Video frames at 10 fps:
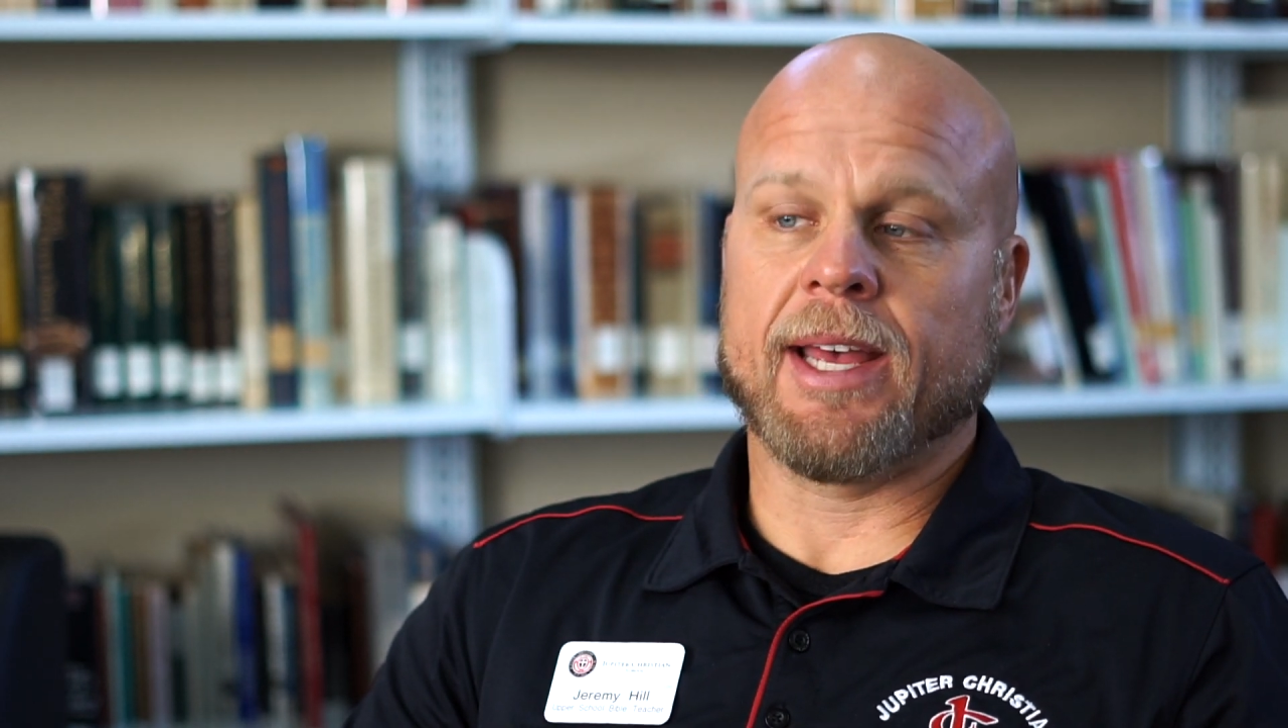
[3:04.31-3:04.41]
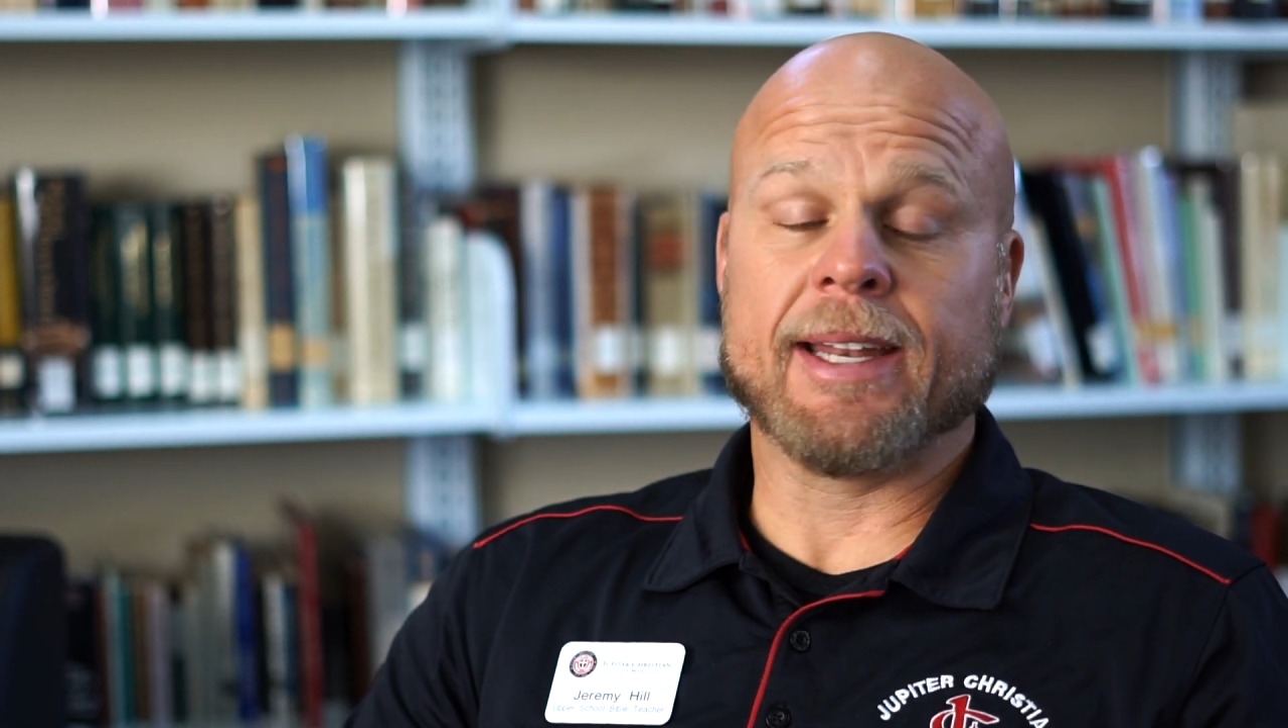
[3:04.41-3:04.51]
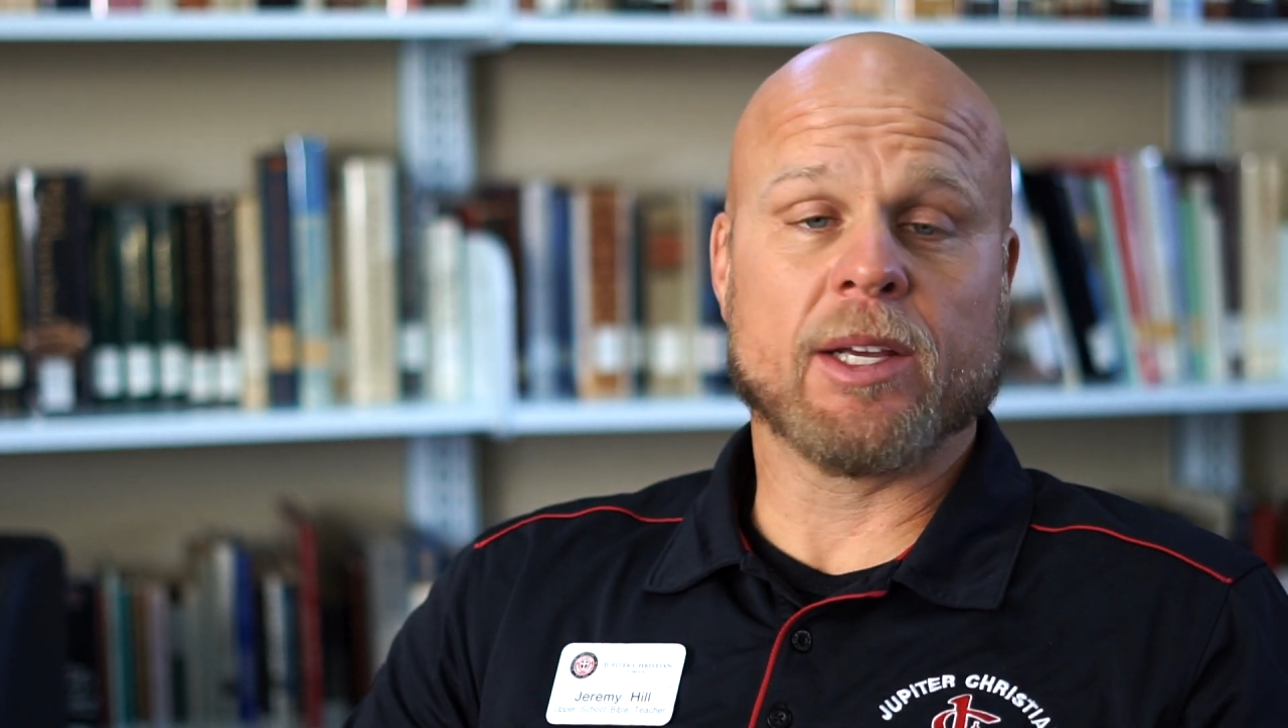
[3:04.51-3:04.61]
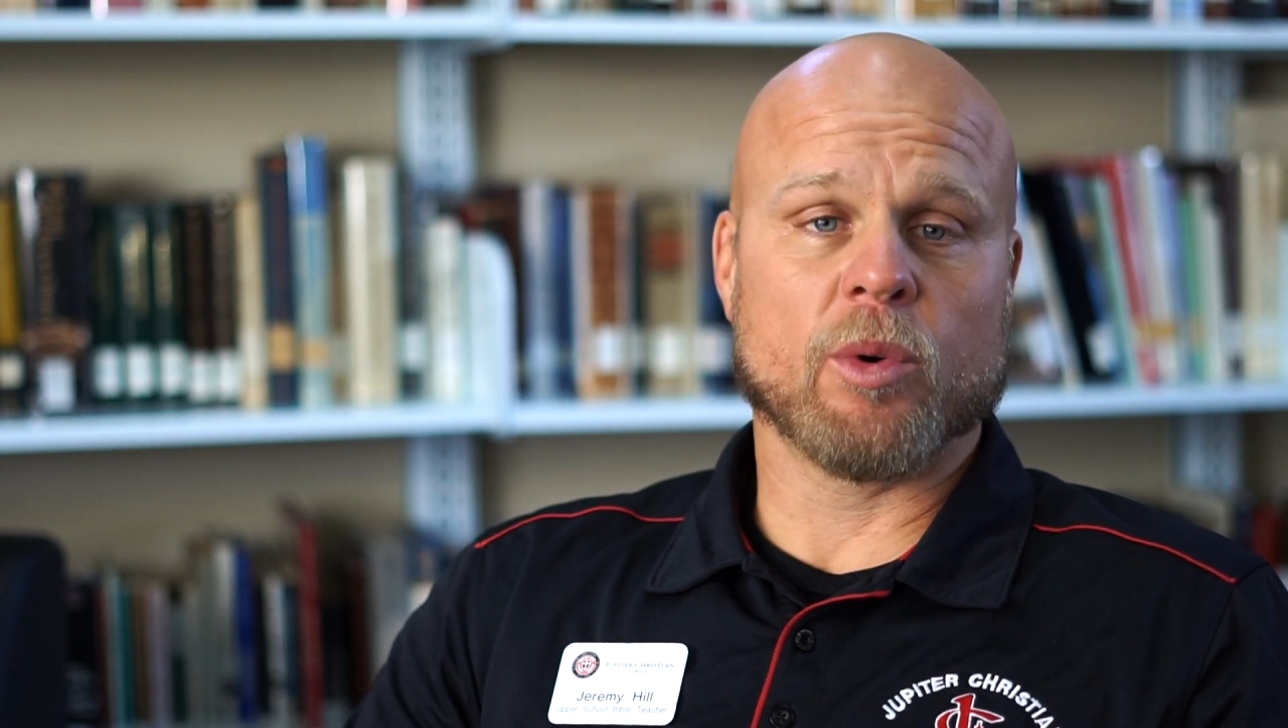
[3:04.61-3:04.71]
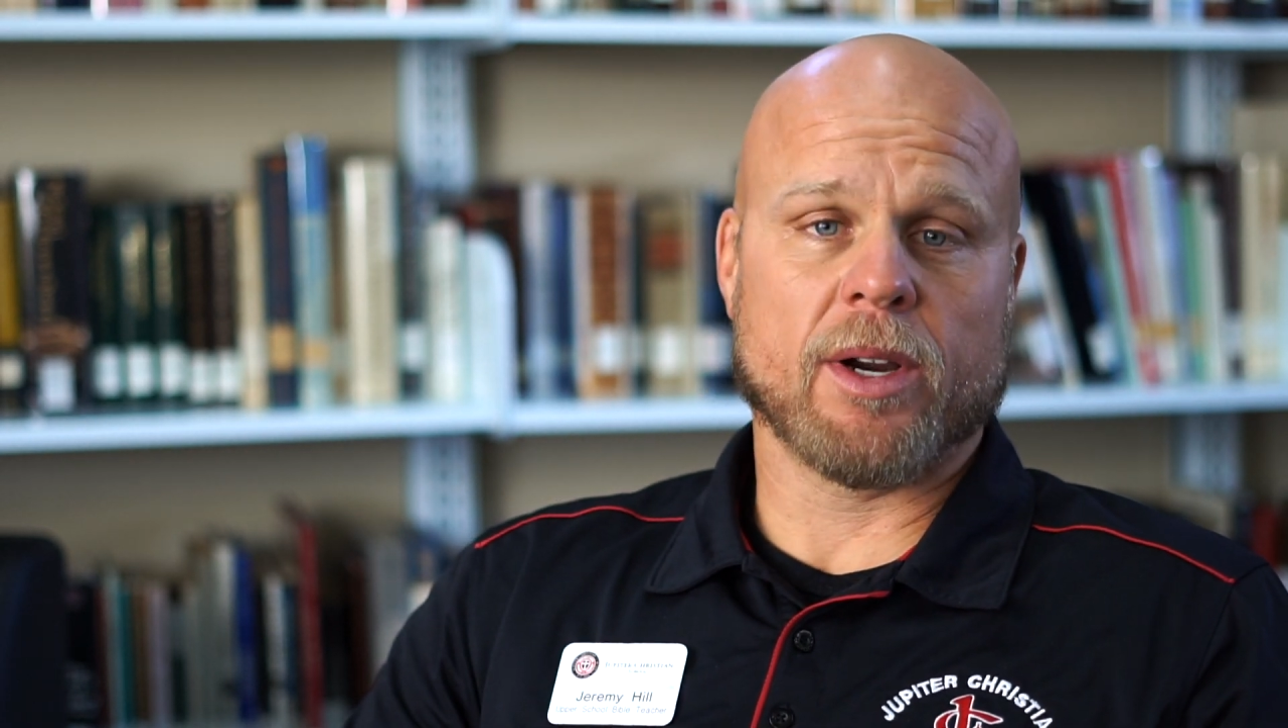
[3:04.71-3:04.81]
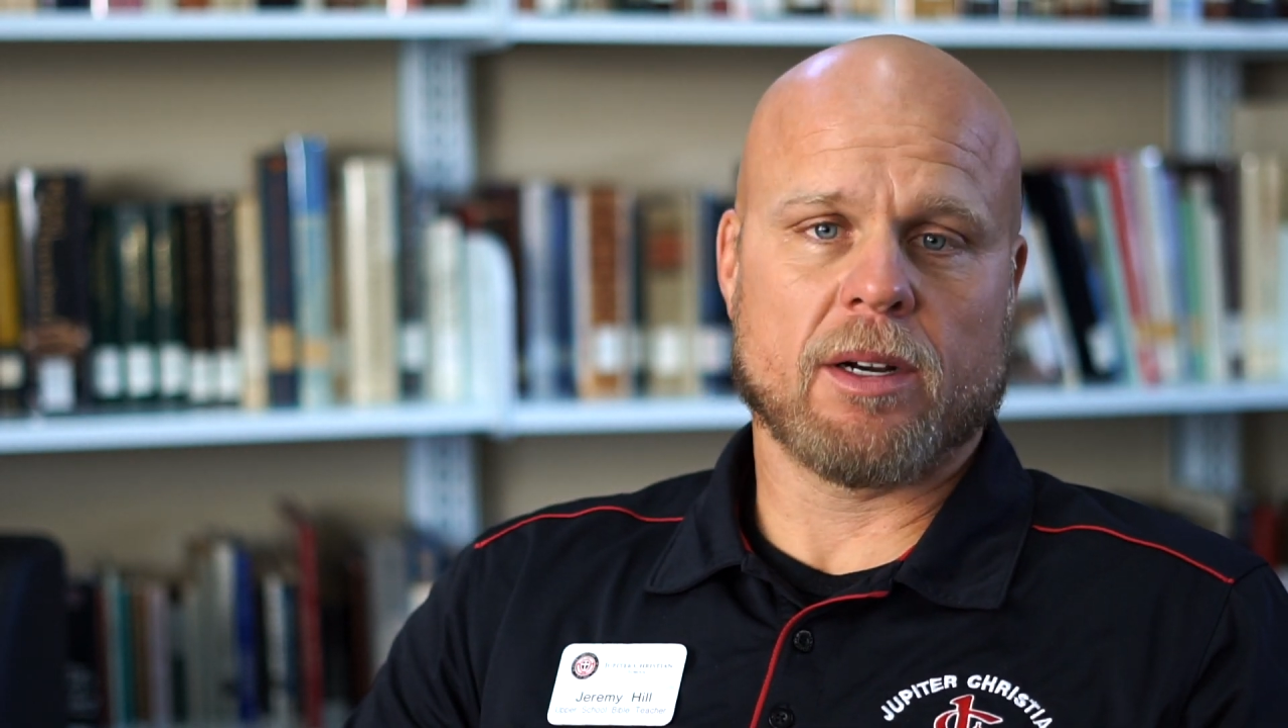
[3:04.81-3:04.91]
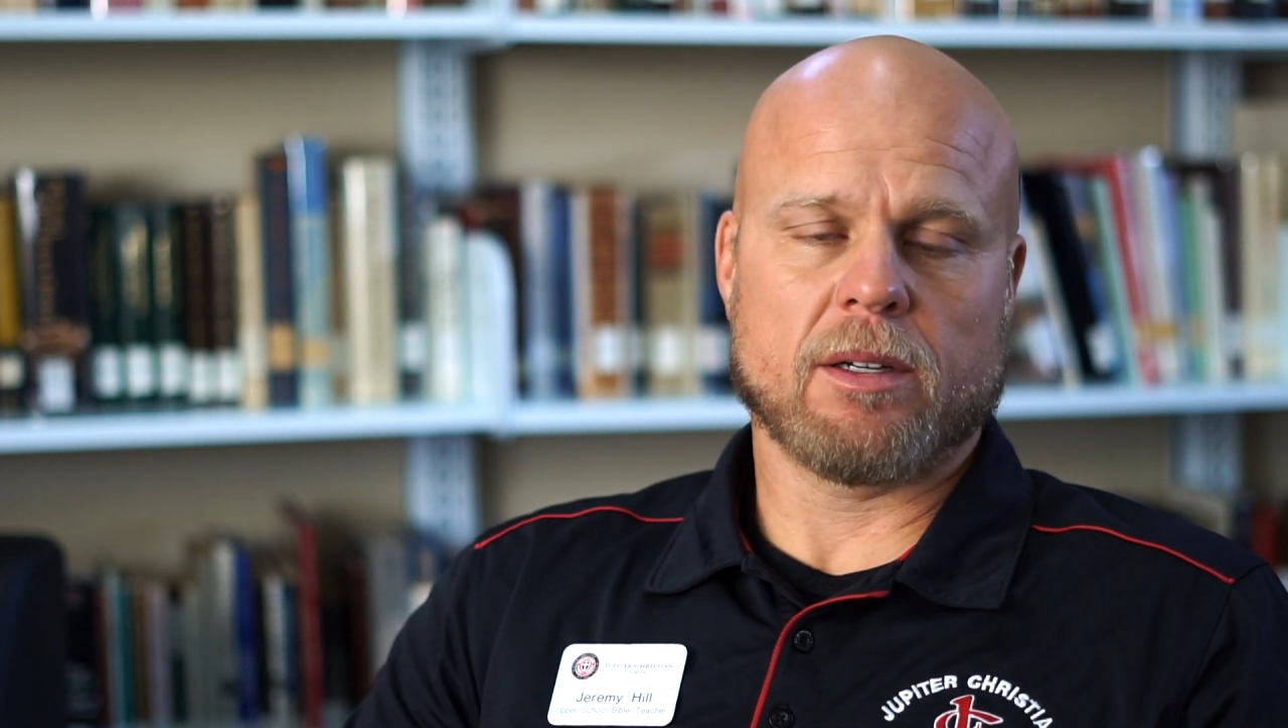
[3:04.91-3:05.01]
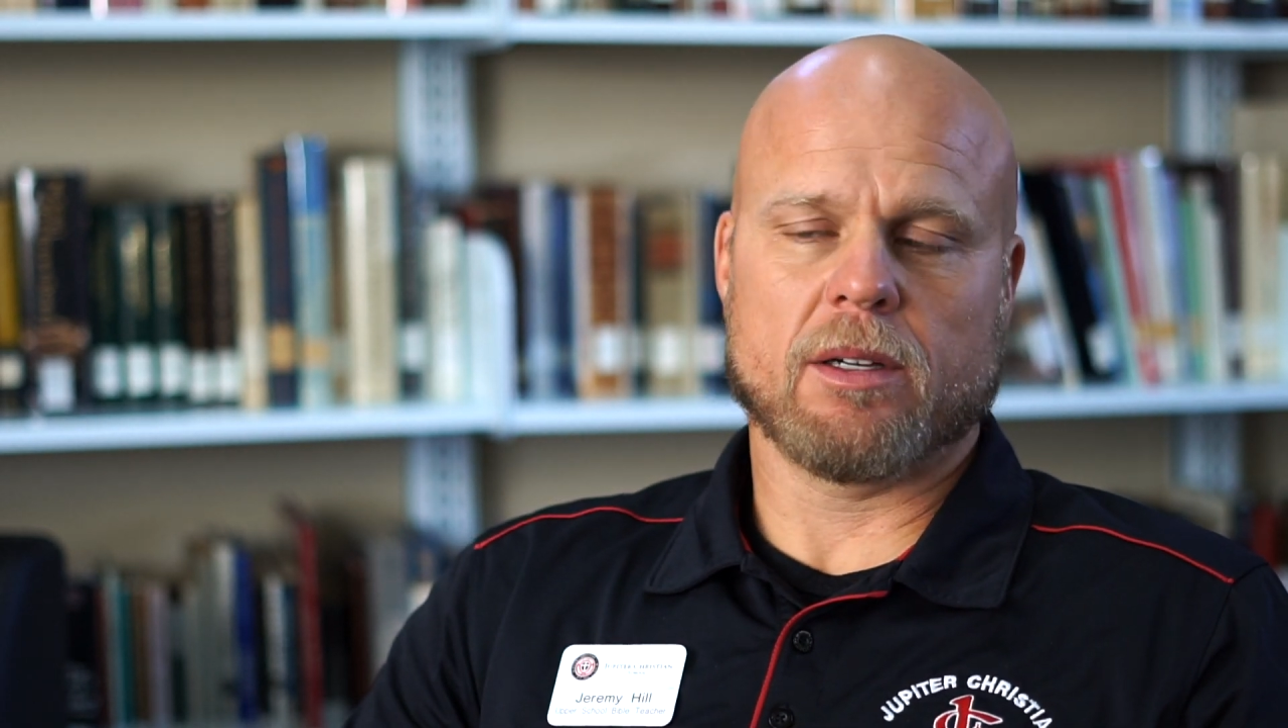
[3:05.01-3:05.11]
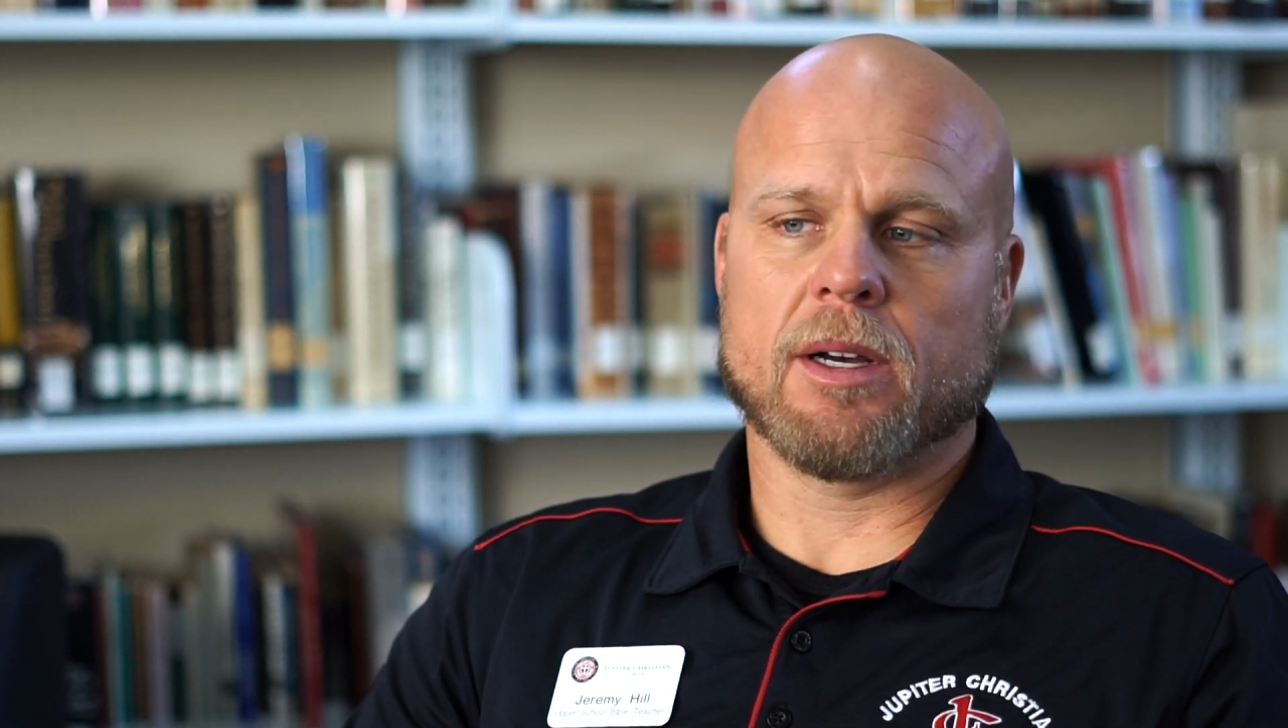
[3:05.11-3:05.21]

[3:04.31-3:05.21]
anywhere.